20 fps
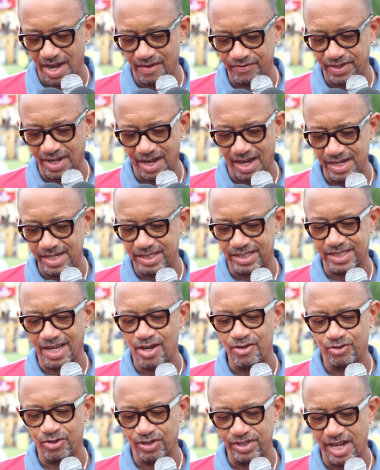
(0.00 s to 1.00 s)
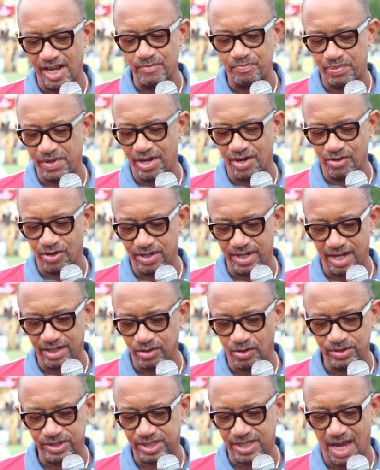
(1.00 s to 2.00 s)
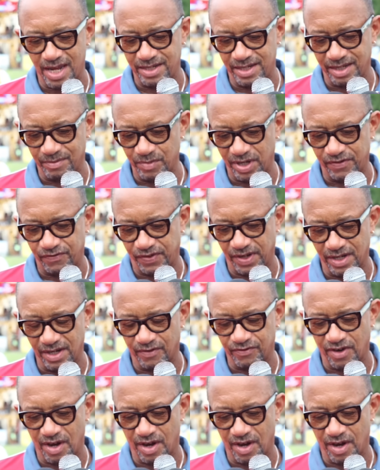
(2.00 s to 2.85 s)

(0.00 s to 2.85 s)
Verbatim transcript: after Alessandro Del Piero, that outstanding midfielder